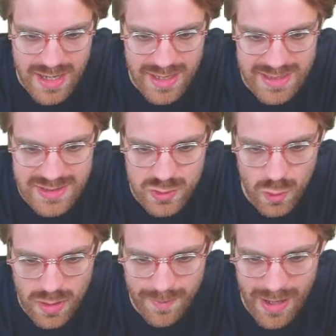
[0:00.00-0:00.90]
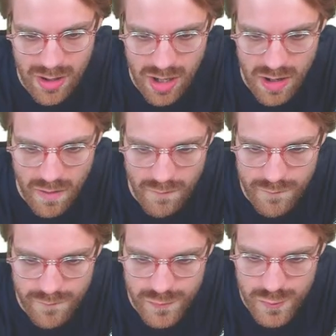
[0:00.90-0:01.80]
Let's talk about our
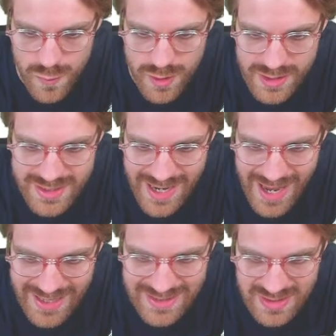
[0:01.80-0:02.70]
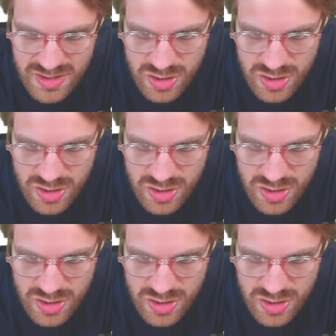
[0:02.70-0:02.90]
food tests.